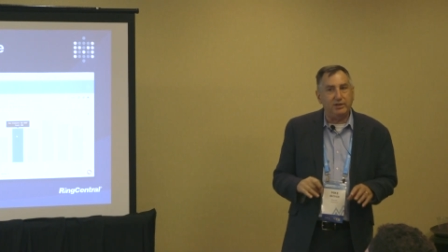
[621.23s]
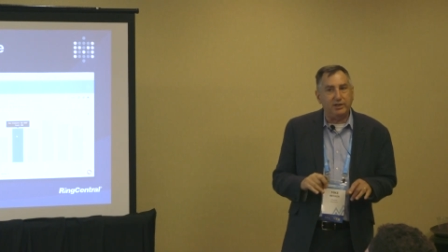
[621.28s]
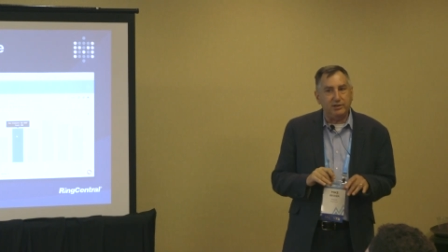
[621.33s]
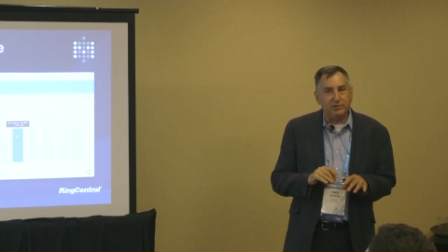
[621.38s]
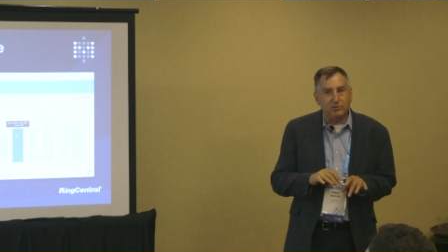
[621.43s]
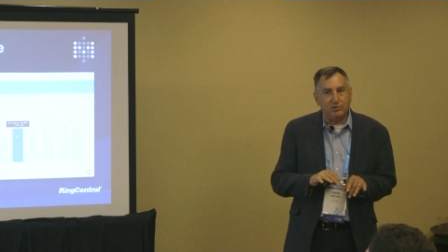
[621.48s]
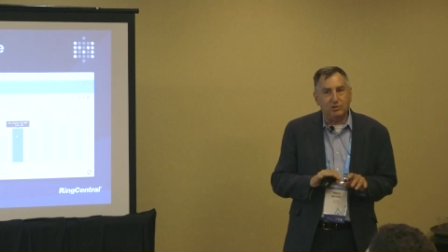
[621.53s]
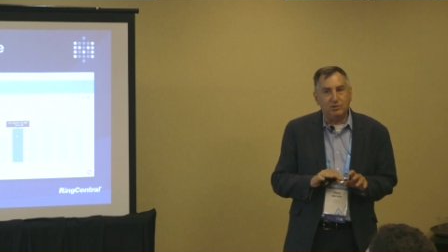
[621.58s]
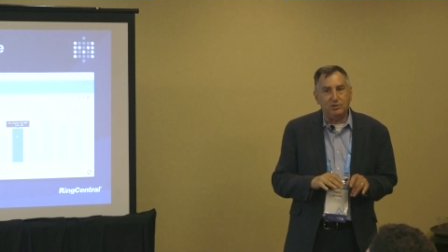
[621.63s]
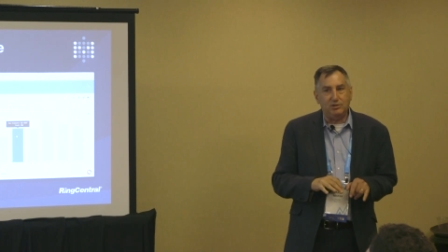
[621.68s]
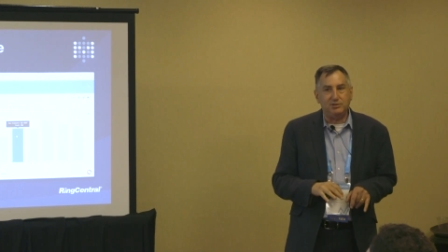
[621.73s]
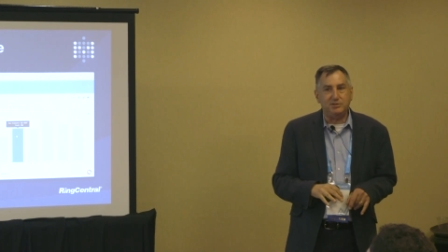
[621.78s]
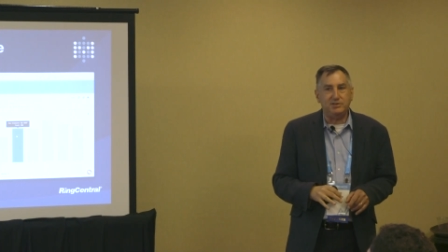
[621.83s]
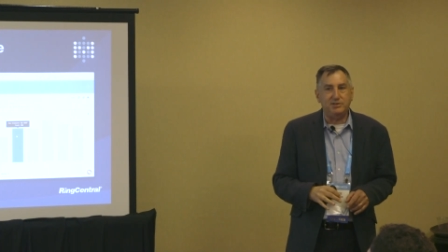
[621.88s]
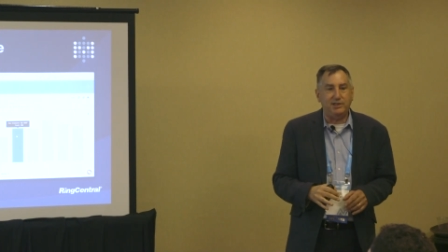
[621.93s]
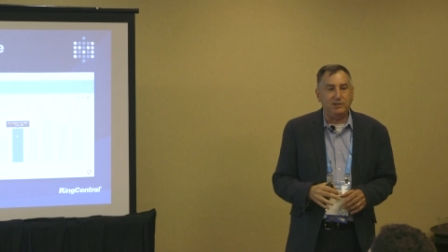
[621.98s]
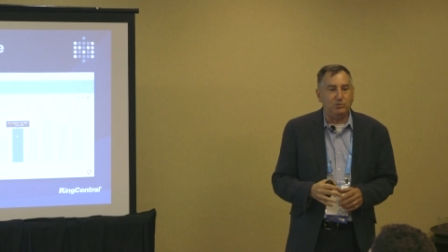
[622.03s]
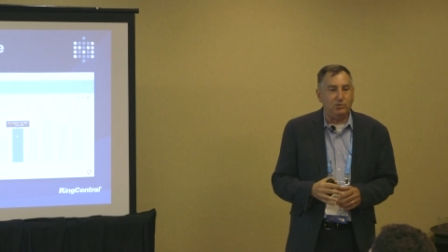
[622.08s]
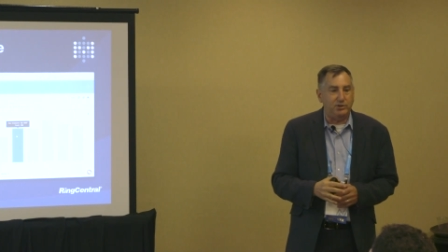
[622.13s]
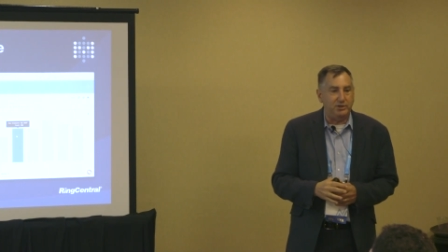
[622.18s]
they can throw a little
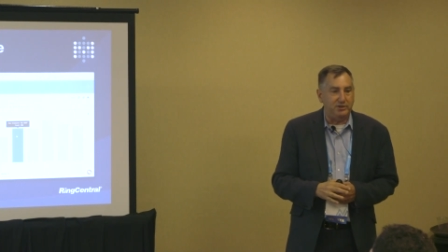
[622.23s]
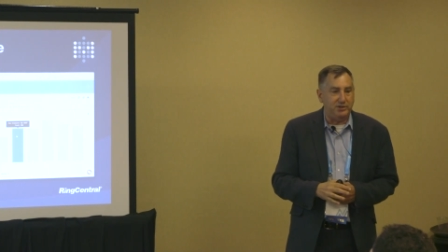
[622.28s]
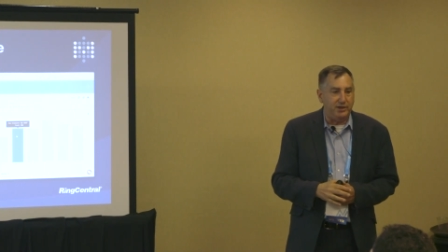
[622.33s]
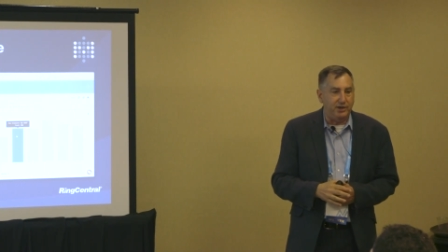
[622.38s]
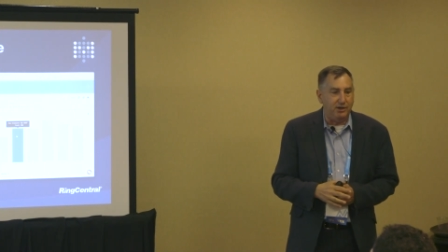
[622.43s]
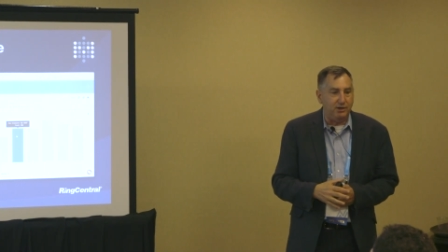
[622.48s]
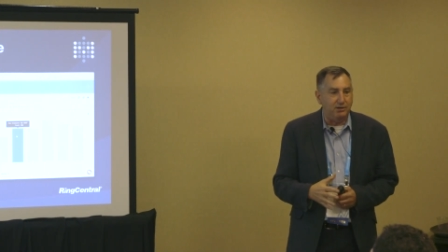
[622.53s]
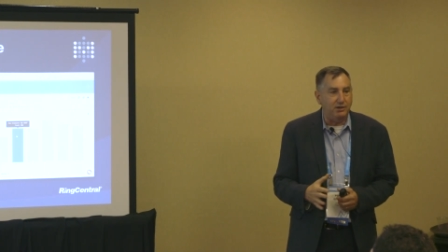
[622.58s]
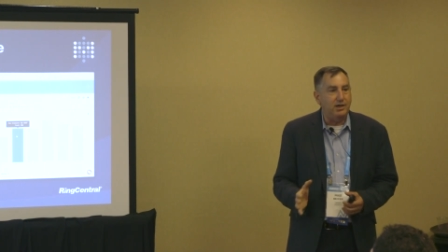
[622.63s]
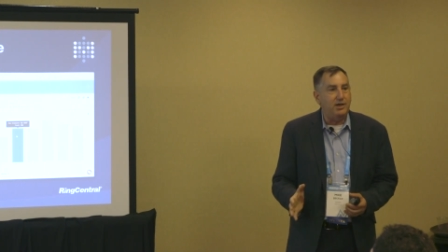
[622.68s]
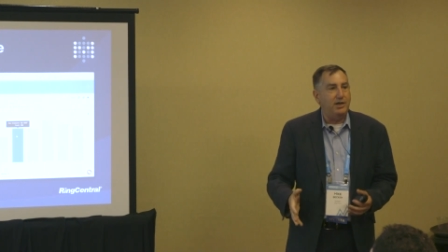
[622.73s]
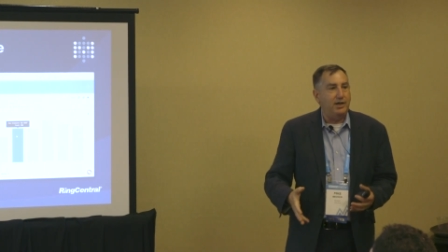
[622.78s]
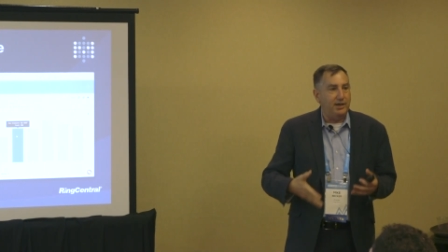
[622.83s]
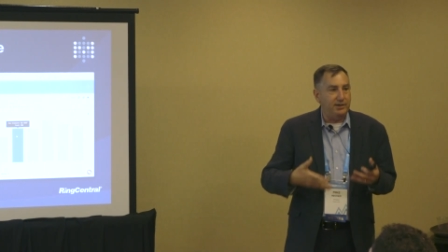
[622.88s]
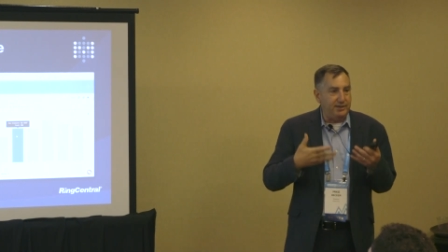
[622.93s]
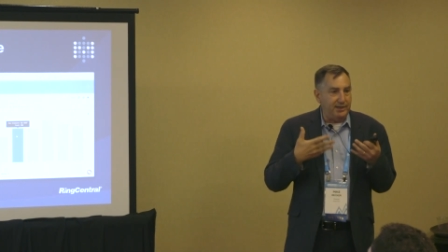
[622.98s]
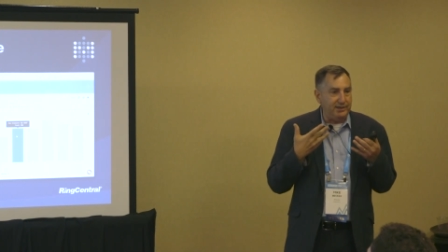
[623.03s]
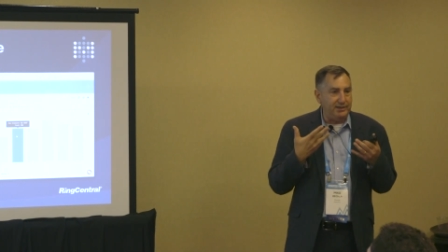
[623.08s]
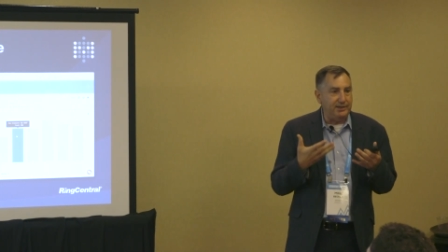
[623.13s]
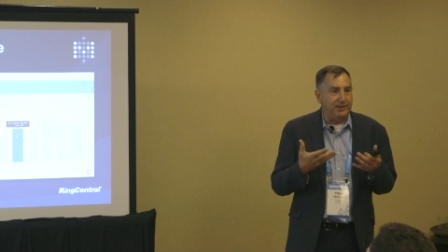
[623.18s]
SQL in there
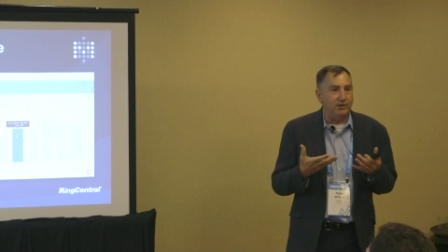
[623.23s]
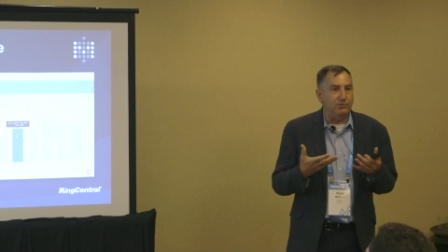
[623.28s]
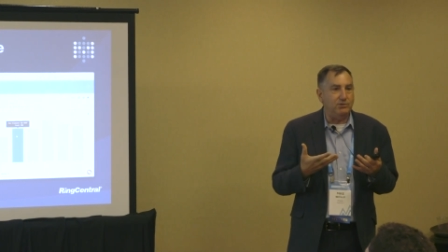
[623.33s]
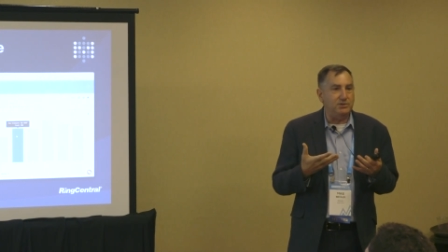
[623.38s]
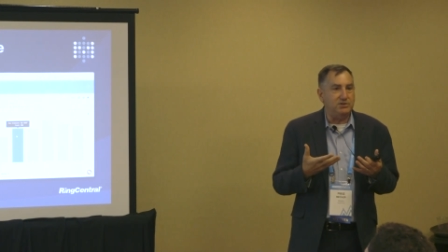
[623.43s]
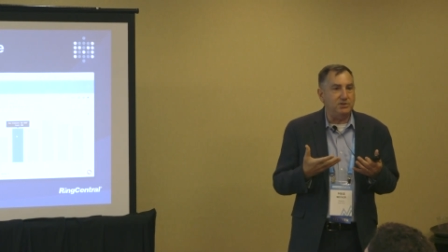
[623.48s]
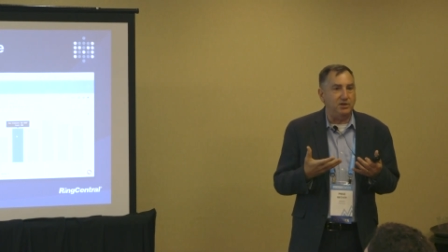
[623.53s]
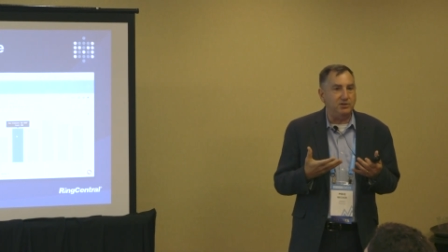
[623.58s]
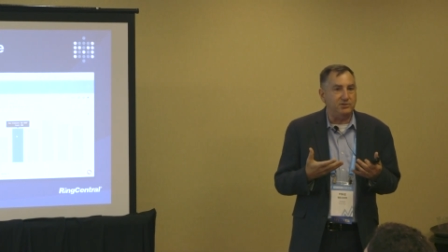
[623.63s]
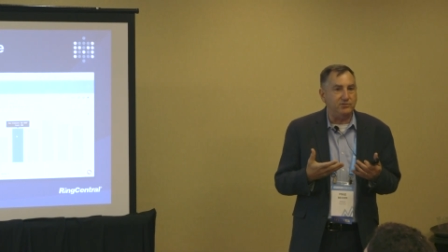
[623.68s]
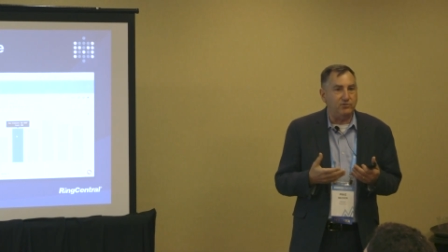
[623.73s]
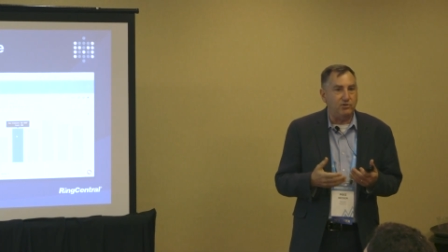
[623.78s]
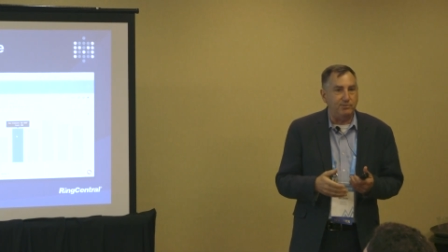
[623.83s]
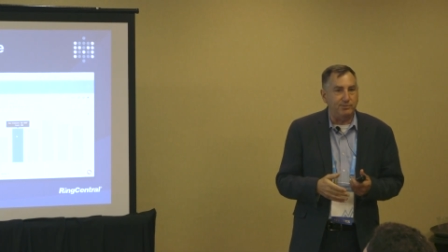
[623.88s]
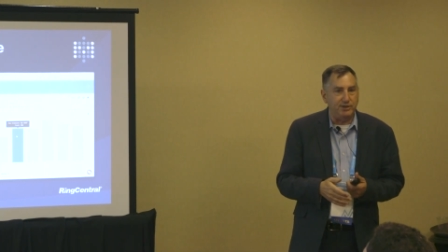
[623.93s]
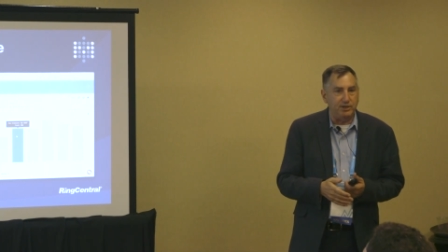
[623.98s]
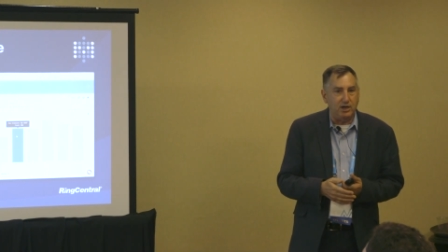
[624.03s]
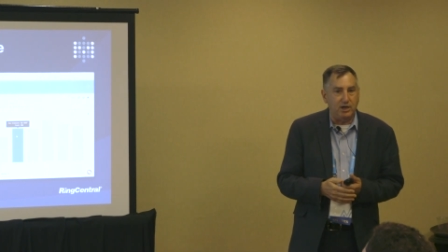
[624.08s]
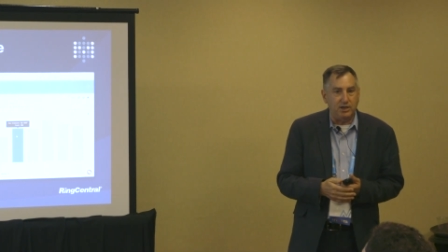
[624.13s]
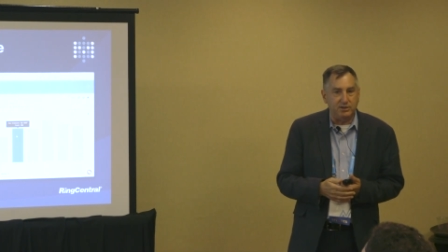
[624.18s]
and they can get results
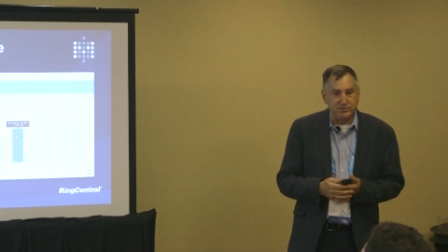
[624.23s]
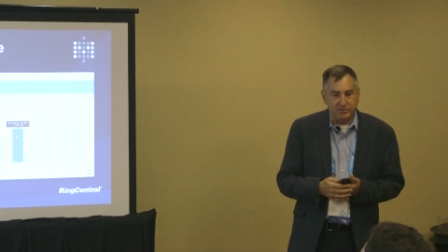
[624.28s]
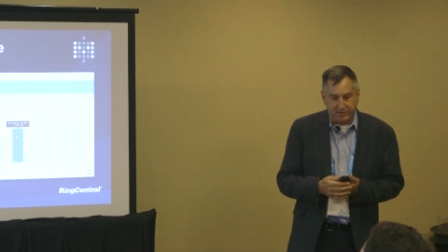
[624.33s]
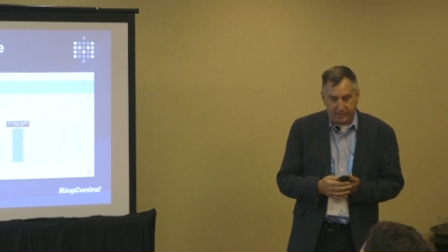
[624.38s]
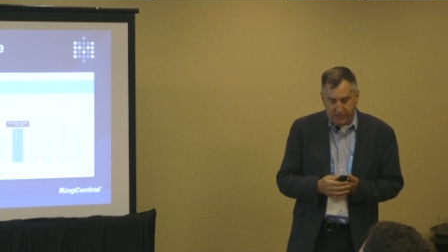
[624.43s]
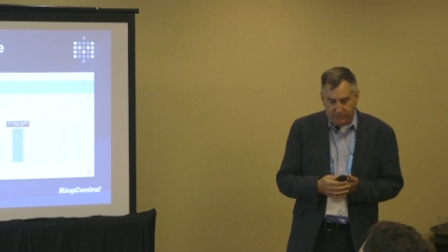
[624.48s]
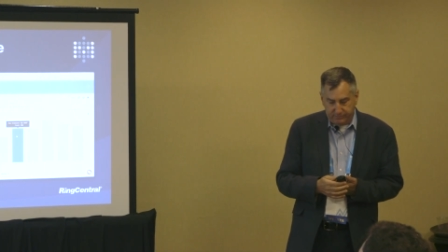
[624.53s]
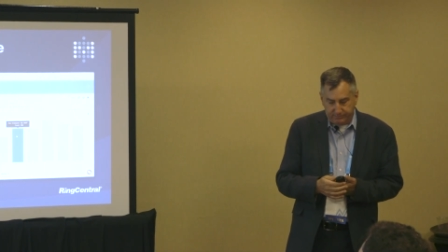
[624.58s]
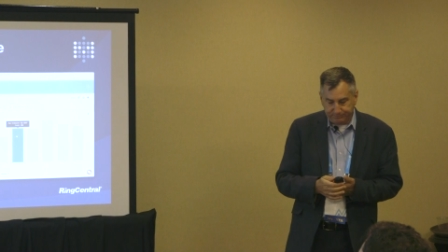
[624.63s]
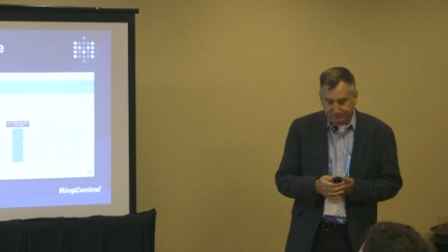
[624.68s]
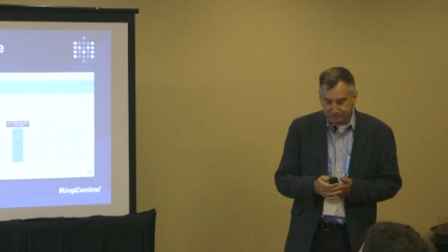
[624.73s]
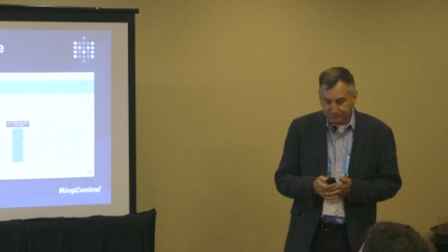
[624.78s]
from it also.